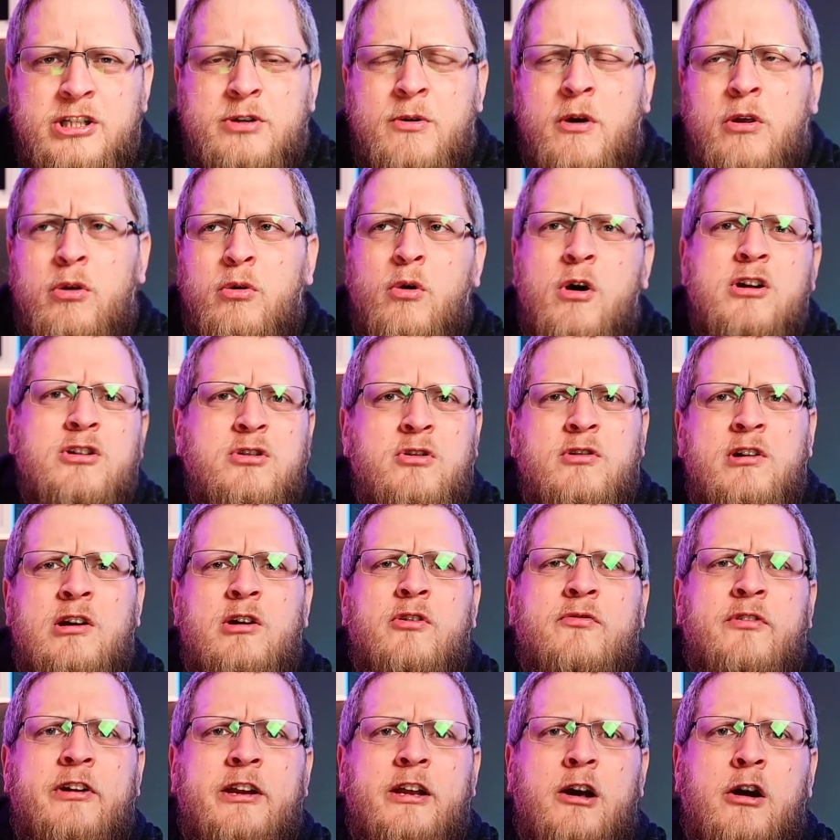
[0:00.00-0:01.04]
So I thought I'd do a
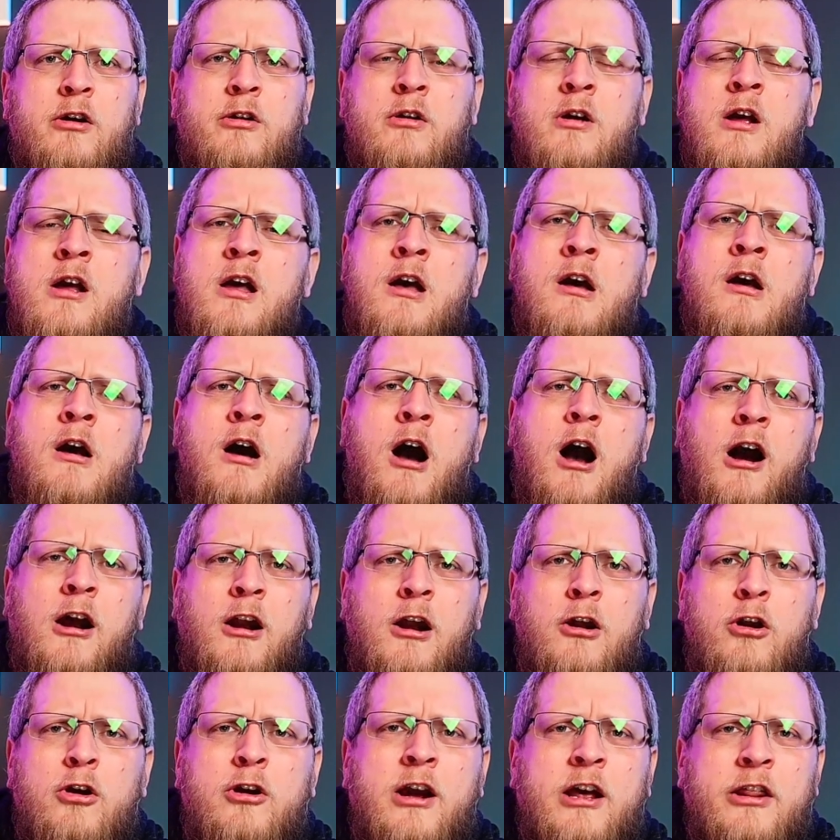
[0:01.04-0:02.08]
little video. I'm going
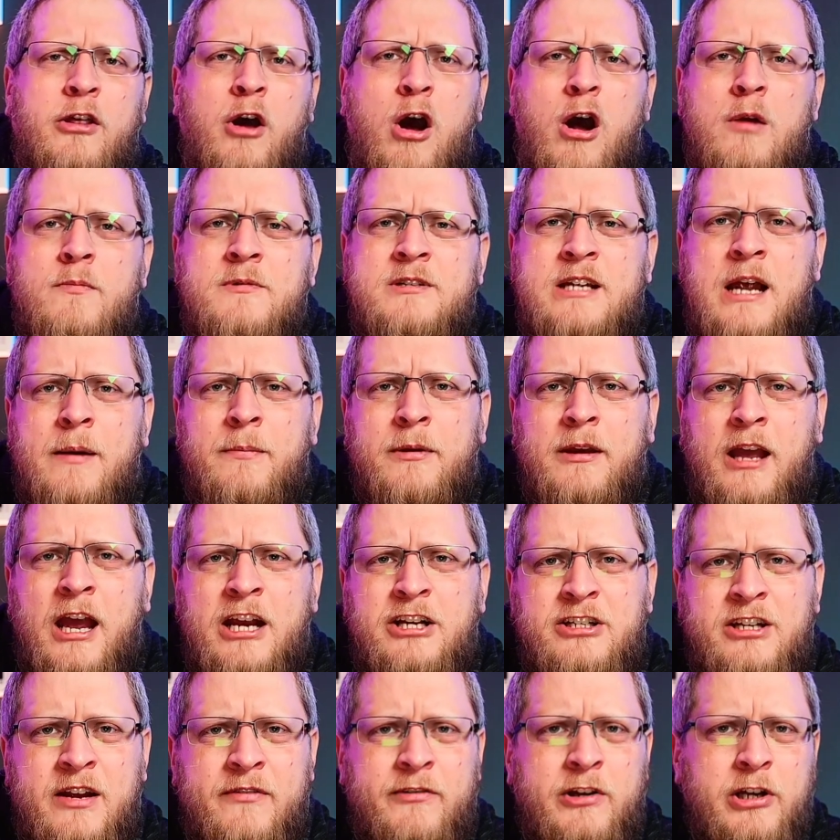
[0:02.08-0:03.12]
to look at the homeless
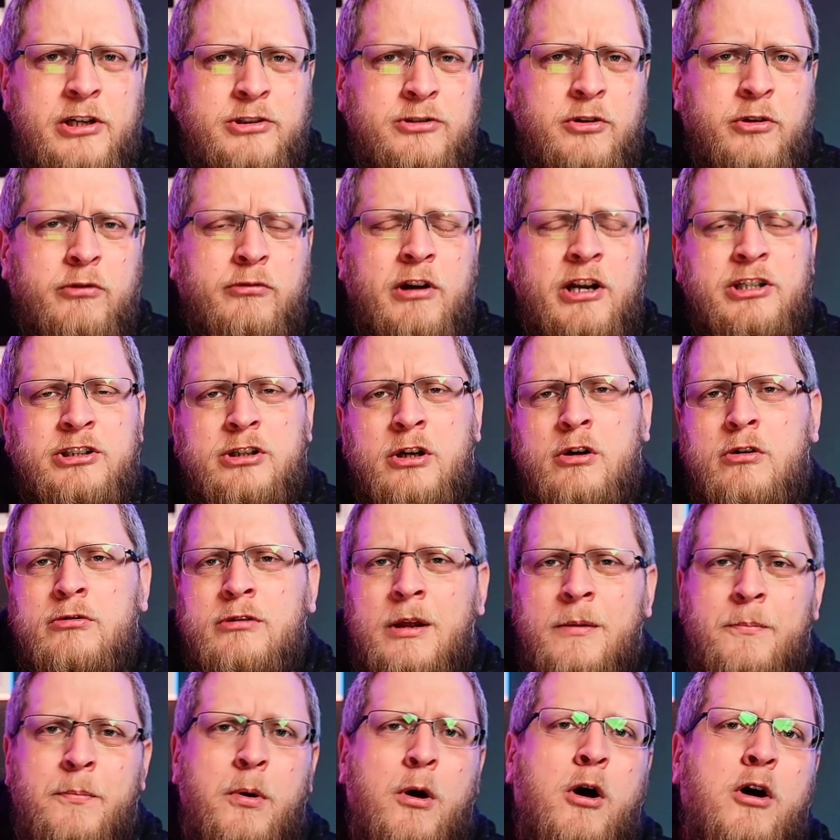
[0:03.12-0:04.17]
application evidential threshold,
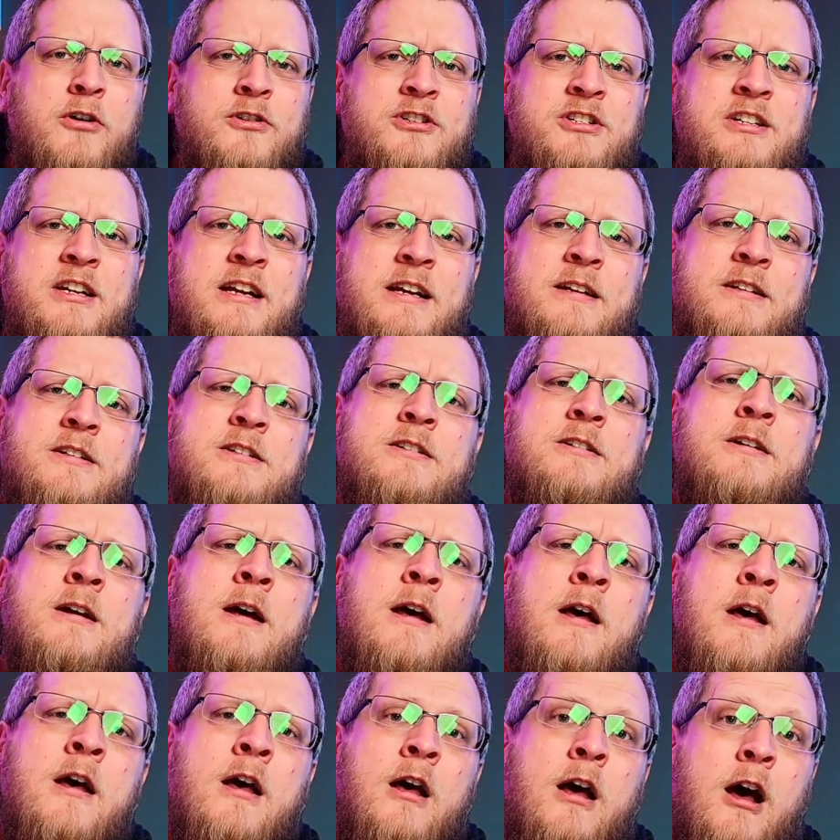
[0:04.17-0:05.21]
then part 6,
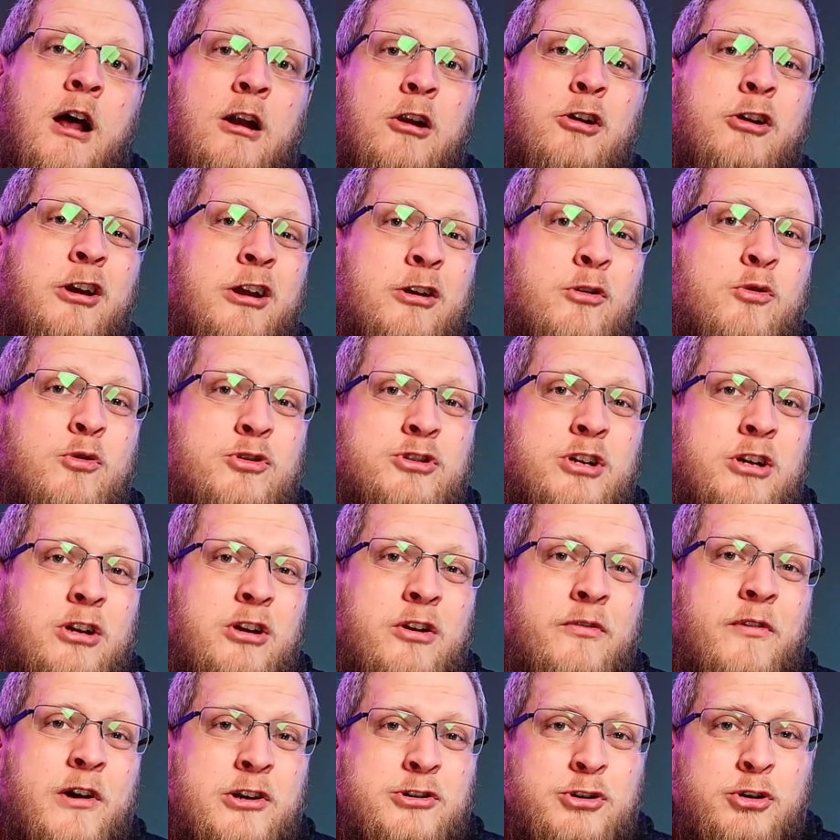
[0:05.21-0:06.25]
looking at also
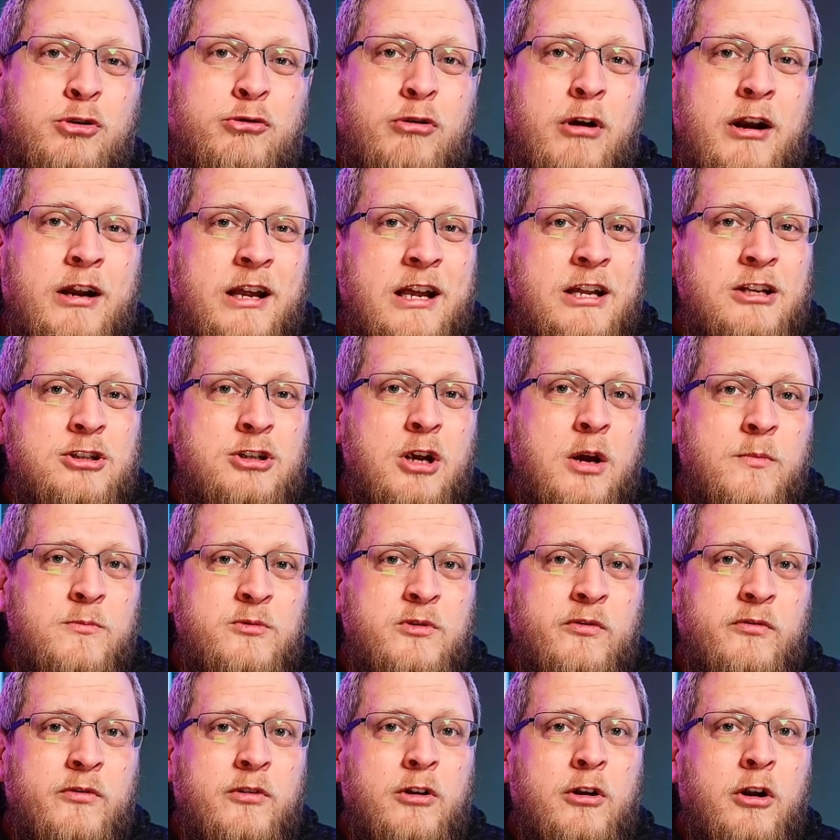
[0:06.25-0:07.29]
universal credit in
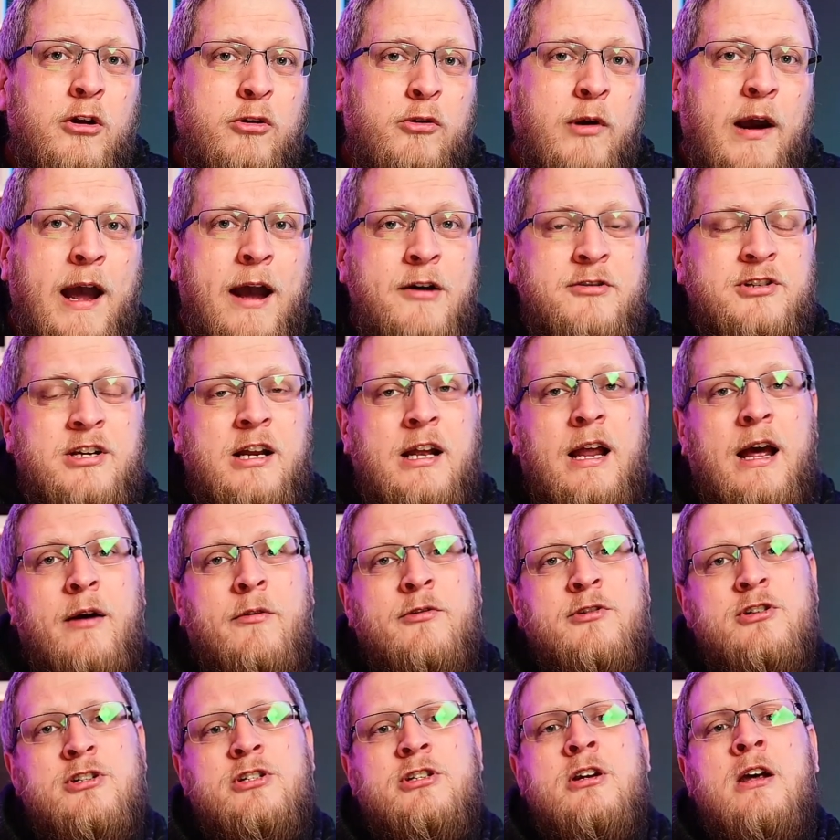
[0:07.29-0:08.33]
terms of the local housing
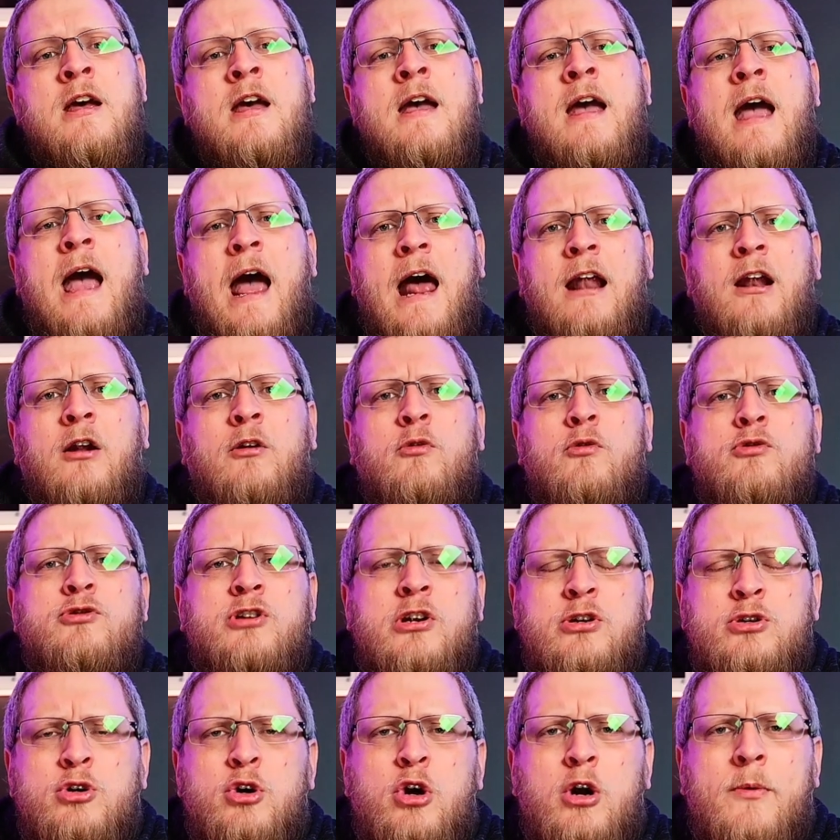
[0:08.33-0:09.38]
allowance, and I'll
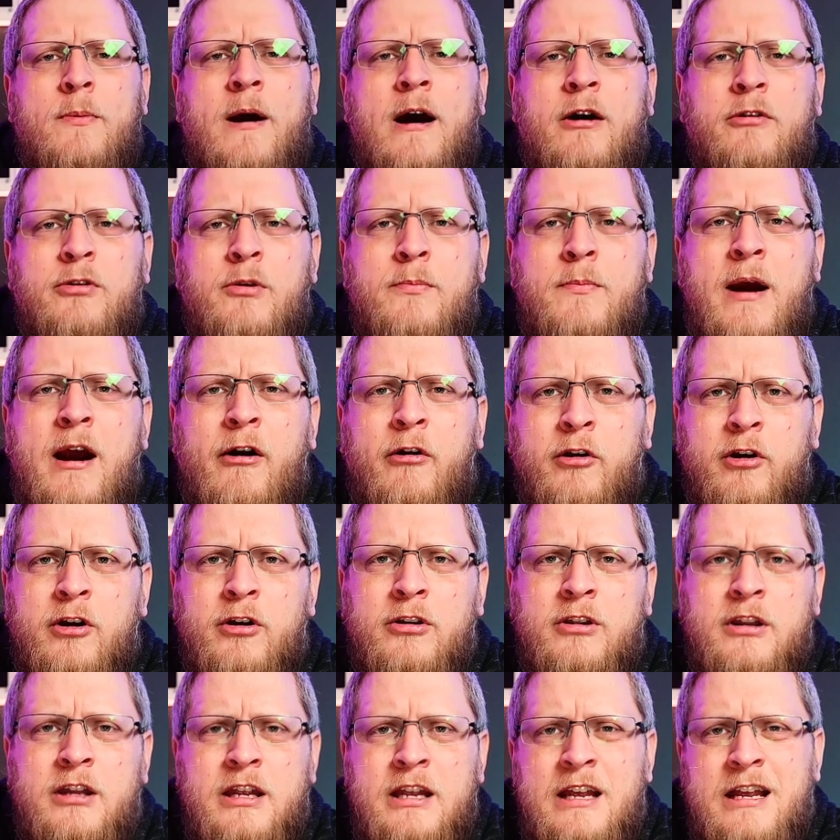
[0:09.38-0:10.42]
also talk about the MARAC
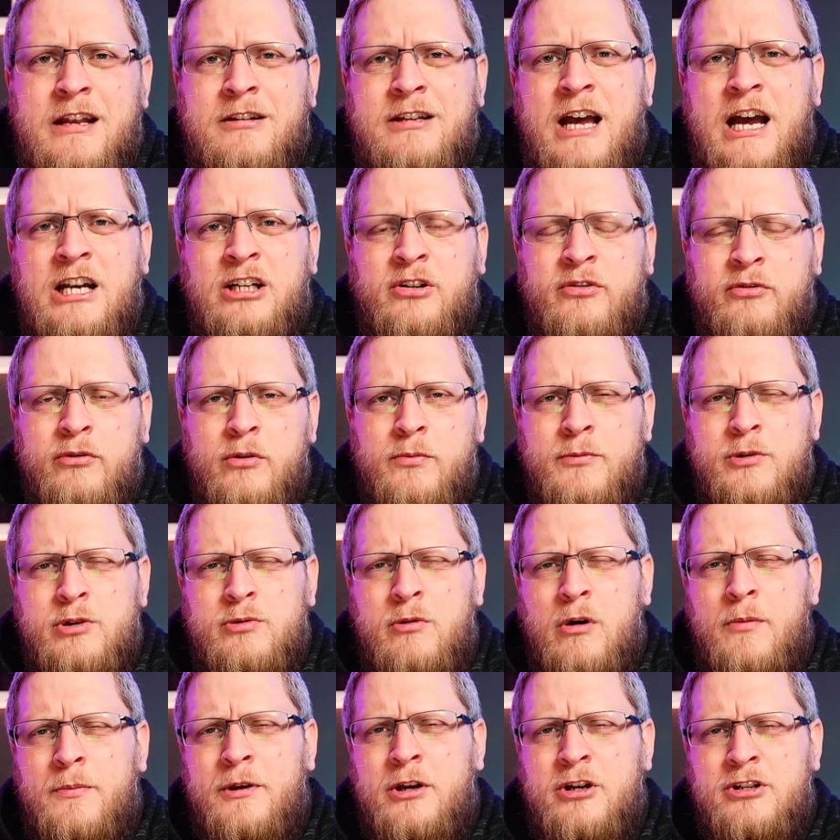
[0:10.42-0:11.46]
and the DASH form as
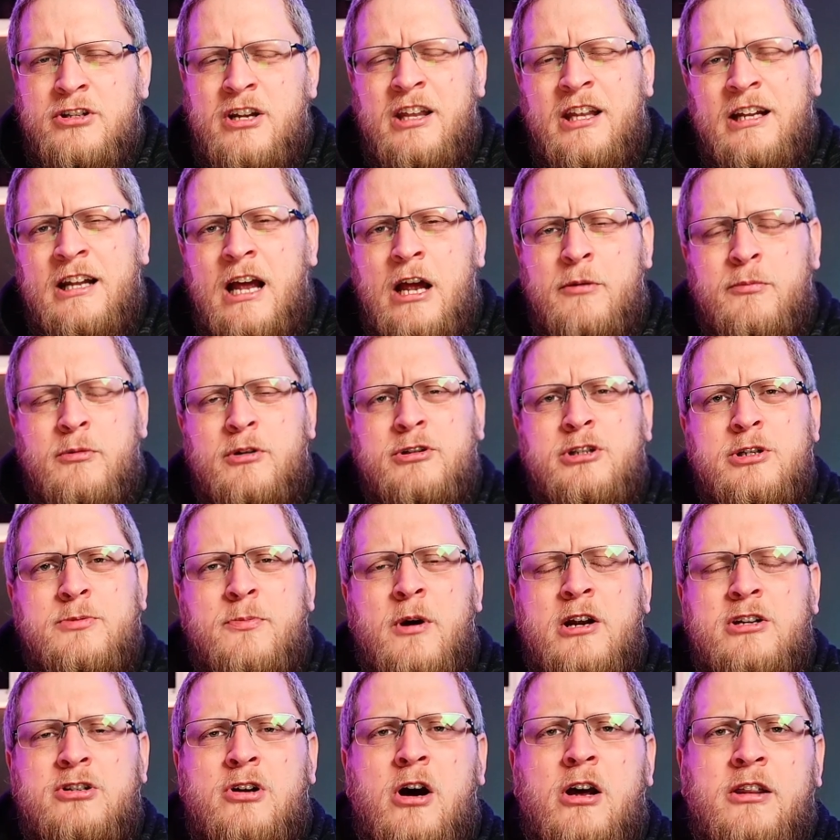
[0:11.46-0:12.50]
well, because I think that just
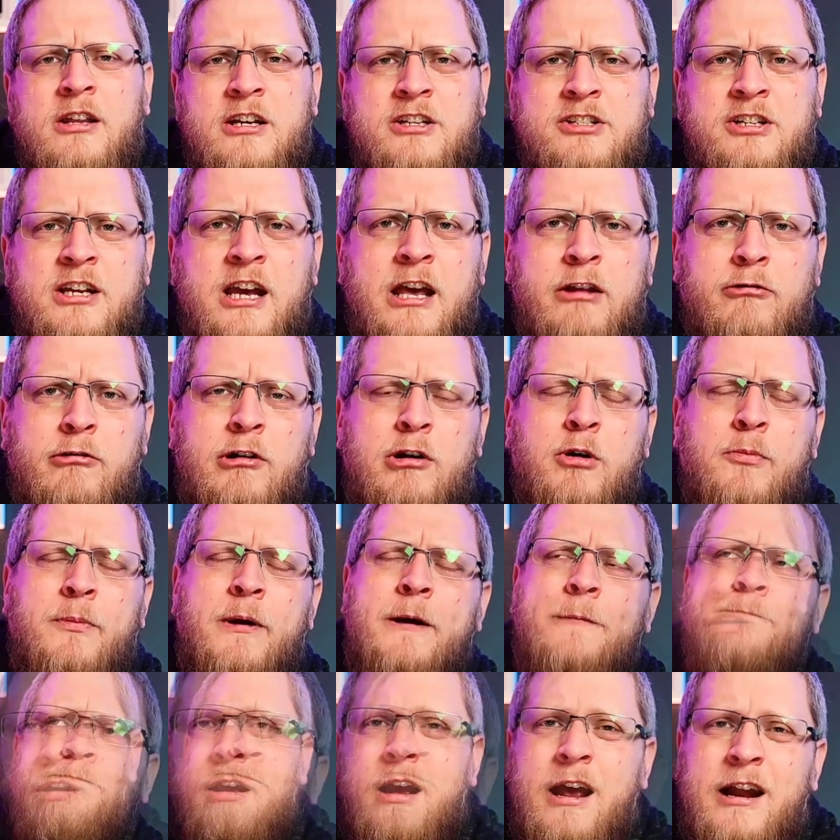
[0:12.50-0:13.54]
might tie things together a little bit.